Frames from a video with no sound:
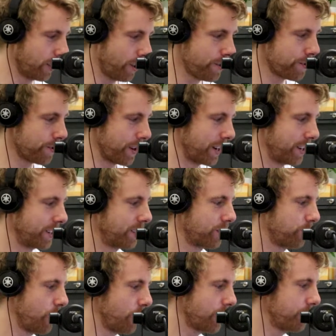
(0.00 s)
Hello and
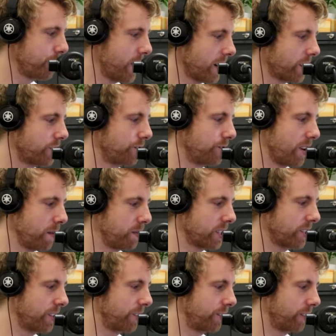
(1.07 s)
welcome back to
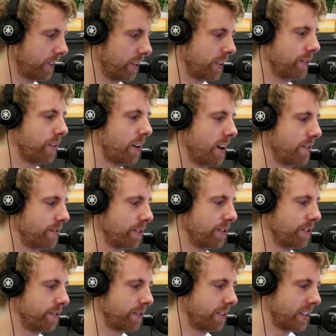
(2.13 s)
episode 35
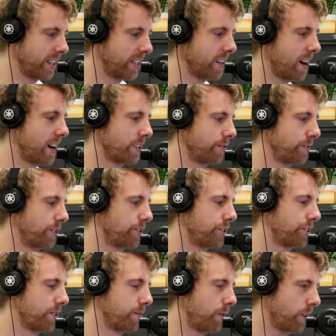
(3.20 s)
of the Ideal
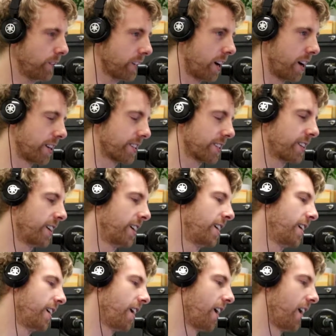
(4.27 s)
Nutrition Podcast.
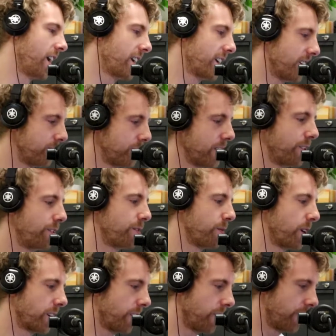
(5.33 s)
I am here with
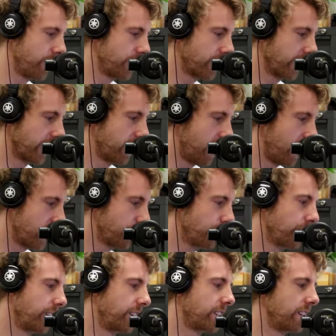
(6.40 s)
my co-host Leah
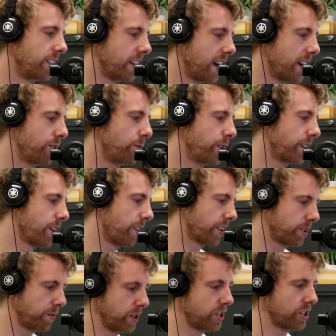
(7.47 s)
Heigl, and today we are
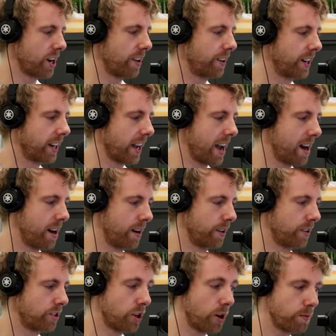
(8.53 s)
going to be sharing our
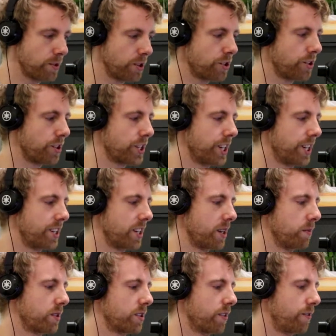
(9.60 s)
top nutrition
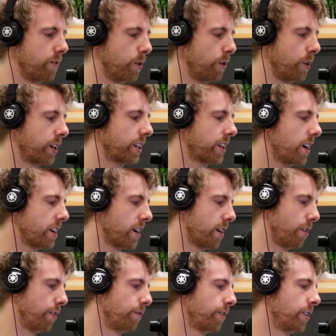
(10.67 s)
tips for gut
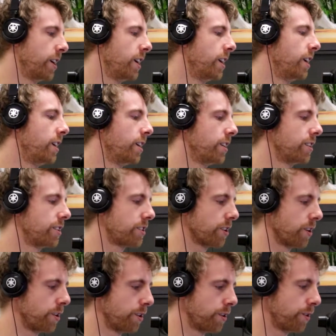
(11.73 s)
health.
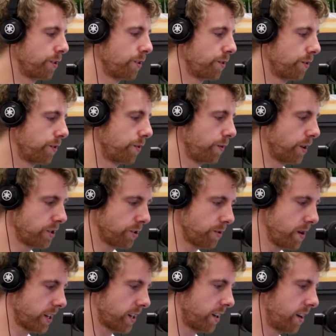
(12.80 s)
So when
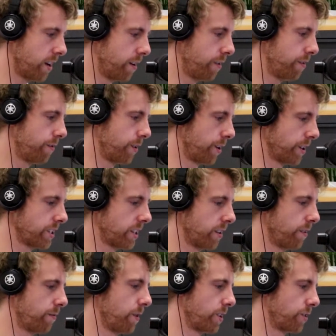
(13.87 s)
talking about gut health, we're going to
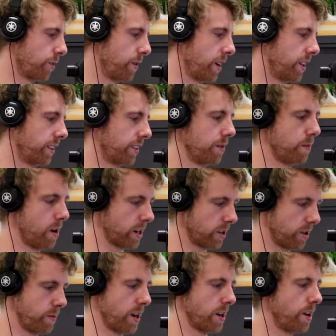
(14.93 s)
start off by talking about the
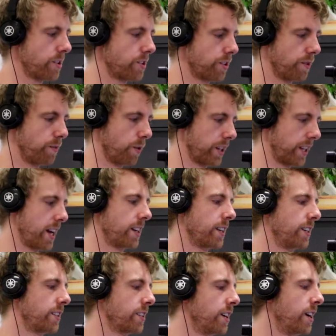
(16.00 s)
microbiota and what that
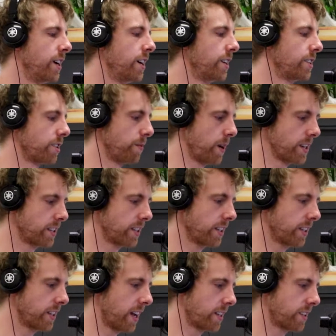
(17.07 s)
is. So
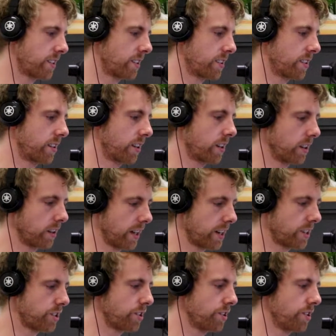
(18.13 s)
basically that's the
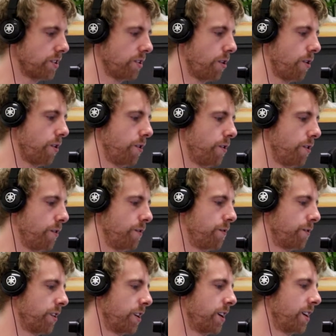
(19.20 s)
collection
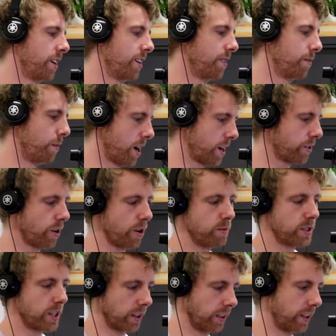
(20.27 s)
of
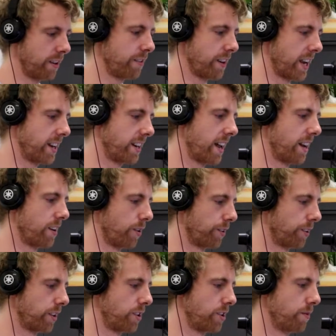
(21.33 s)
microbes that live in and
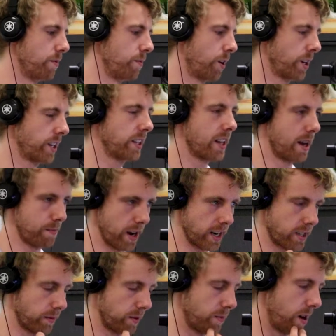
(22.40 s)
on the human body that
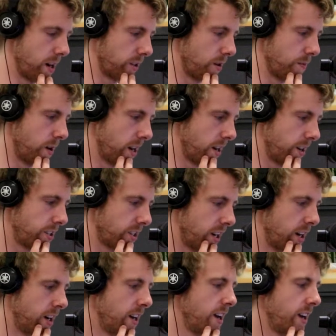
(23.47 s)
makes up the
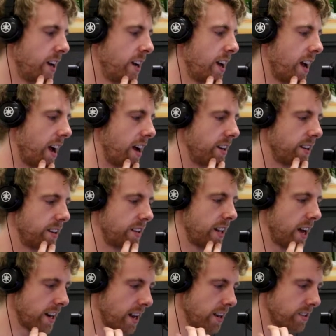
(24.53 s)
microbiota. And
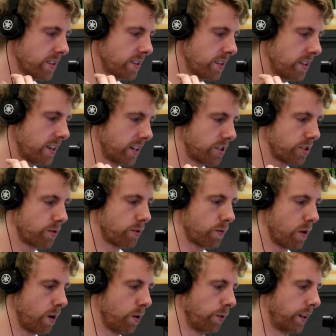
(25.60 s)
that has an integral
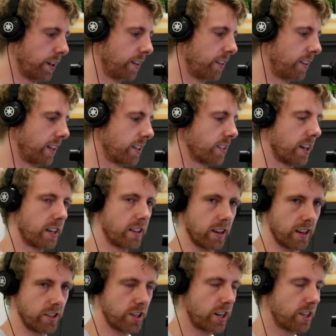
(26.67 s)
role in things like
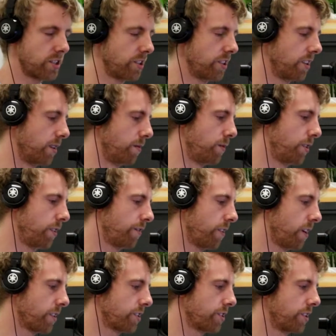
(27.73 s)
digestion, immune
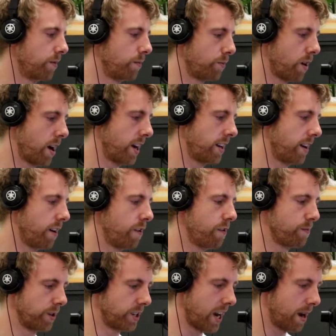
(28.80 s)
function, brain
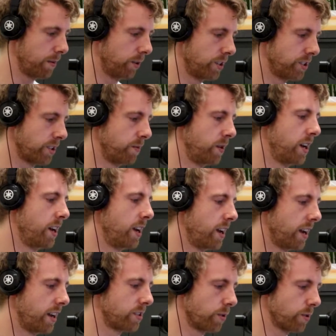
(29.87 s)
health, metabolism,
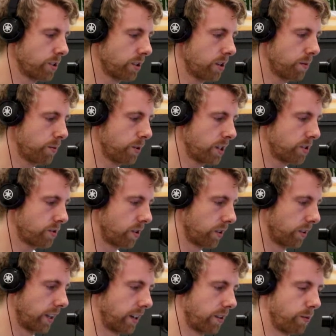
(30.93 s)
and it's also got a pretty
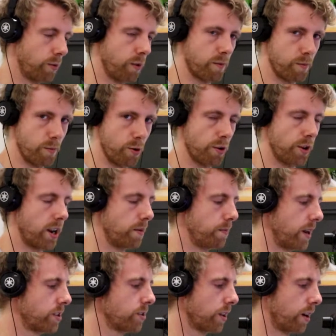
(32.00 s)
strong link with mood and
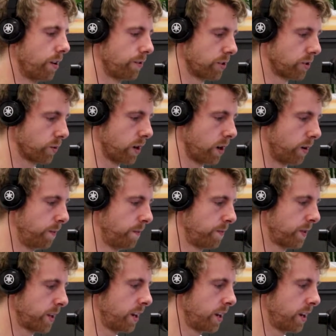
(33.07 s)
mental health as well.